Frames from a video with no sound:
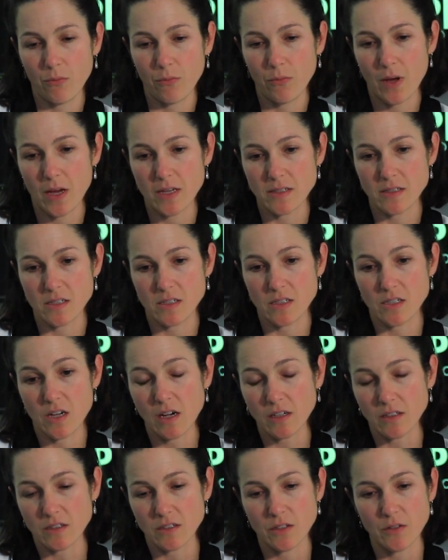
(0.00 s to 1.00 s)
as the
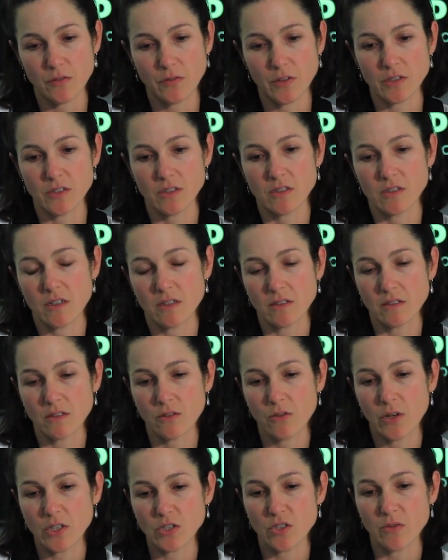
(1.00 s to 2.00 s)
doctor, the first
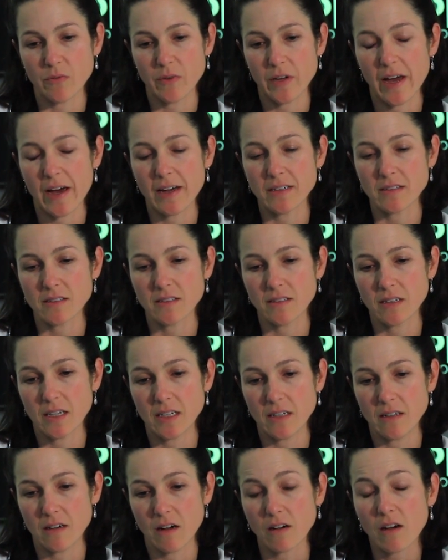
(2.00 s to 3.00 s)
question we ask
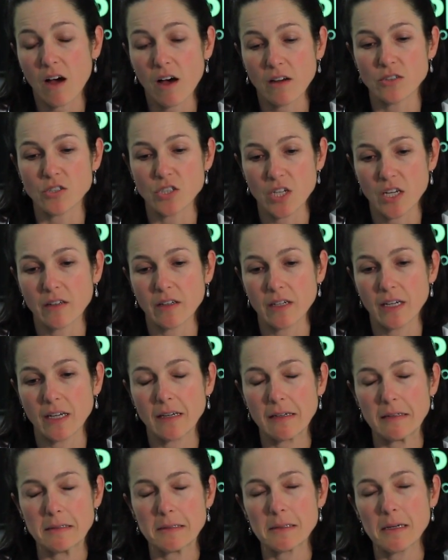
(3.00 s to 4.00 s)
in an oncology clinic
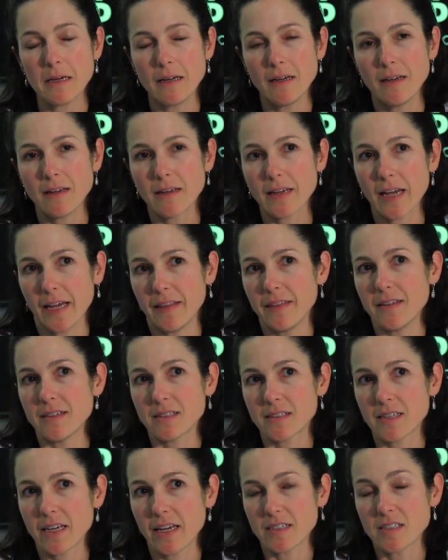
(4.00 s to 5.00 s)
is, can
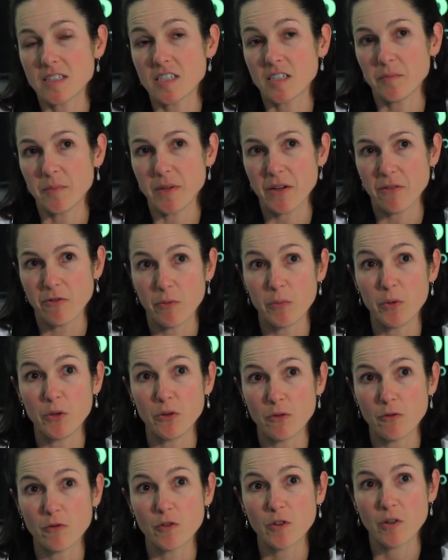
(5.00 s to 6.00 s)
this cancer be
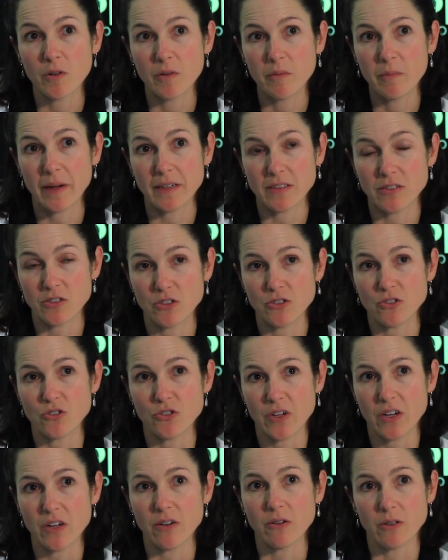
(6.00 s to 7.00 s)
removed by
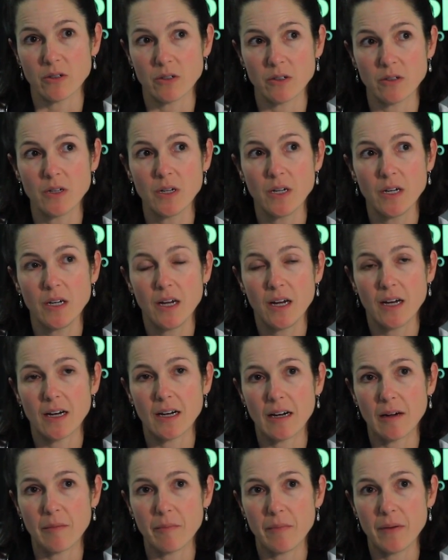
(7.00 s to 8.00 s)
surgery or
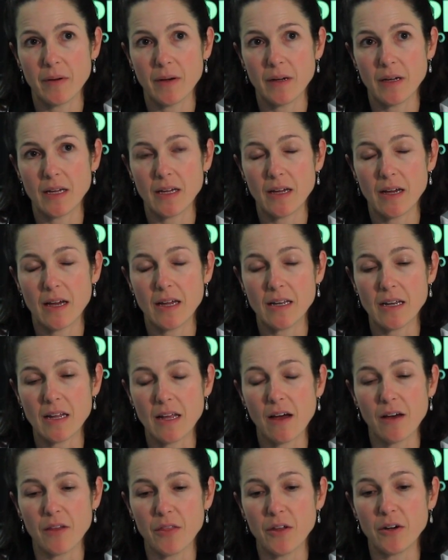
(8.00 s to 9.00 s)

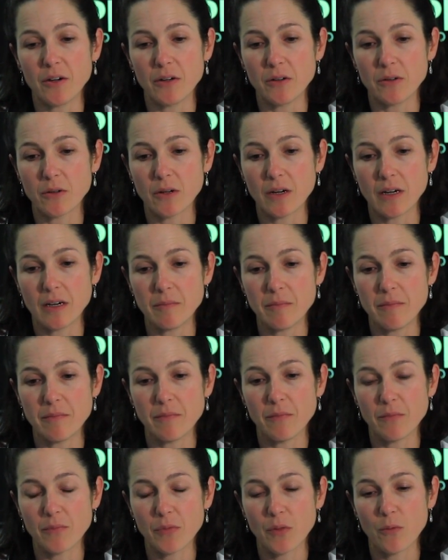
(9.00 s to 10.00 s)
any other
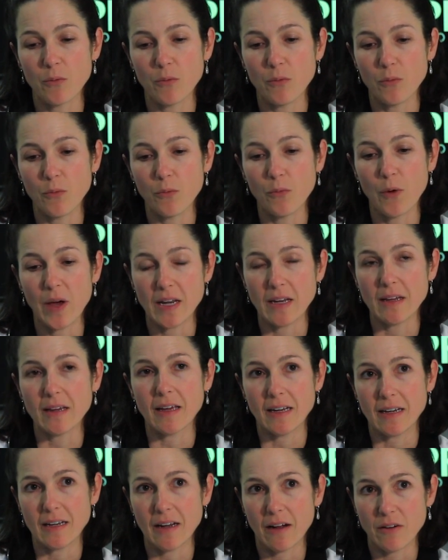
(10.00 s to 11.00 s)
way to
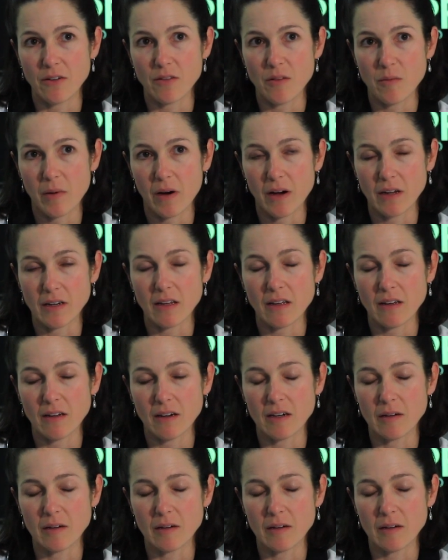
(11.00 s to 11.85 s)
get it out of the body?